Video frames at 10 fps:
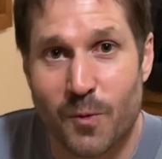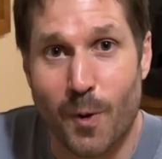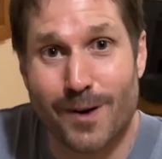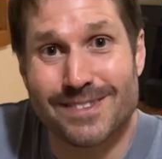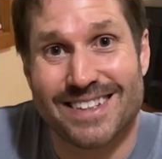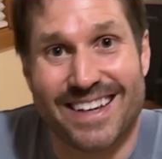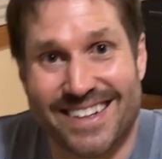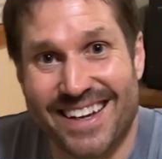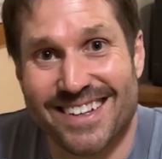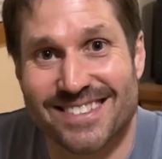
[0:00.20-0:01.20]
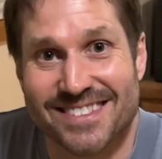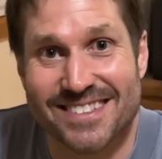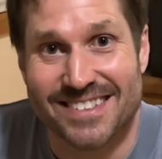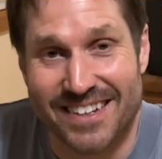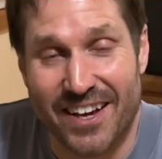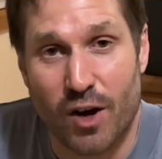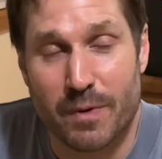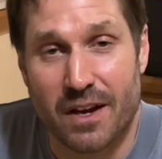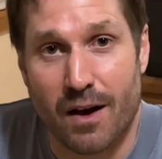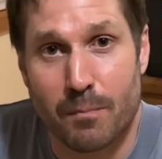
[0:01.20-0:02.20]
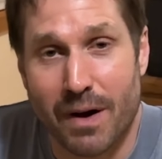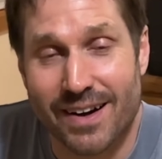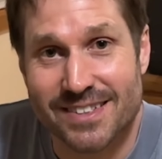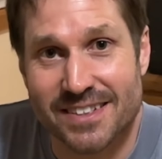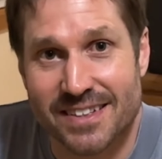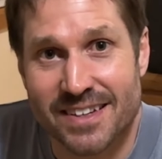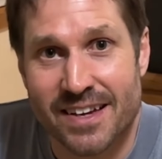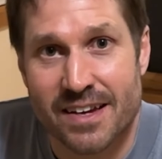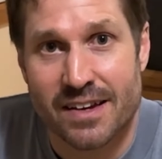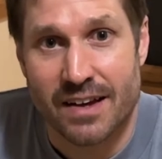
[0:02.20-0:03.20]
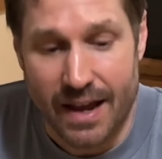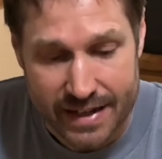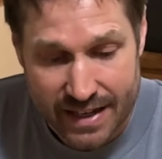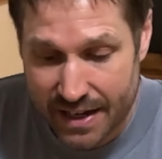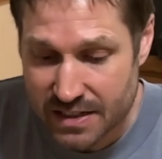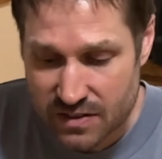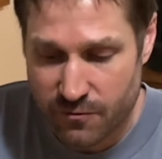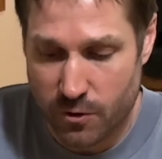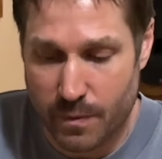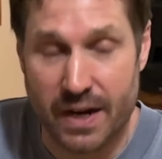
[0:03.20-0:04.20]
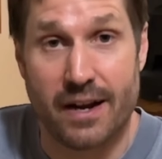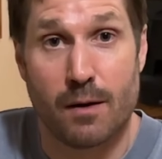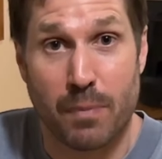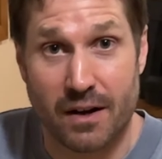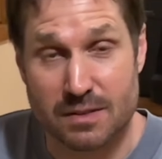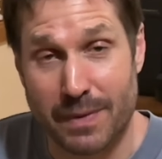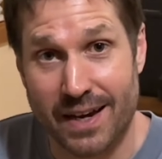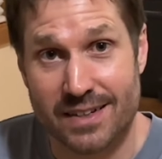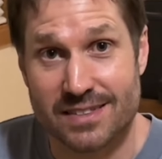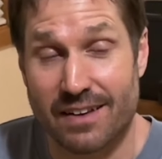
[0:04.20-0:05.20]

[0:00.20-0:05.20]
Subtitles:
Welcome to Tech Cadence. Today I'll be unboxing a case for my AirPods Max.